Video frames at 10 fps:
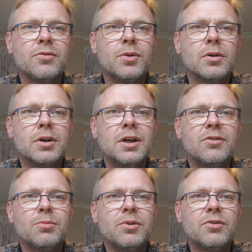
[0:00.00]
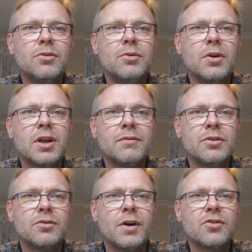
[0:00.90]
for kids which do not have
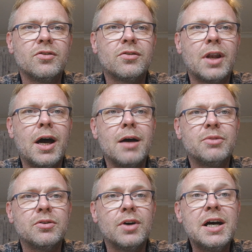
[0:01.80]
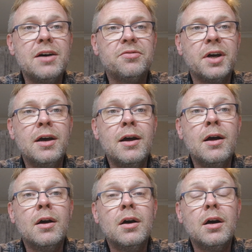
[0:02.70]
instructions, and I happen to have.
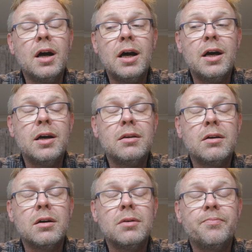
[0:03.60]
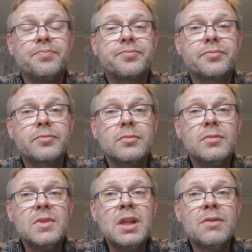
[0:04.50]
And
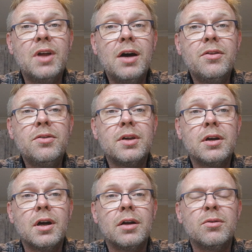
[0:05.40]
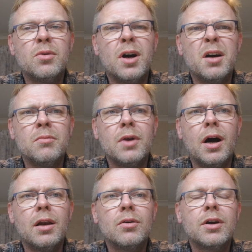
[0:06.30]
the other thing I do,
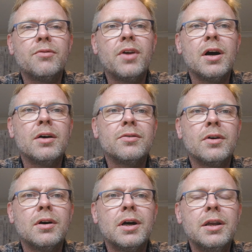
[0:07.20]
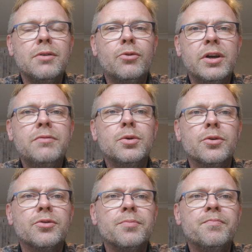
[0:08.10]
I look if there's any
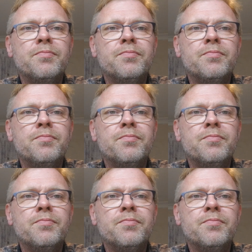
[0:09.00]
reviews.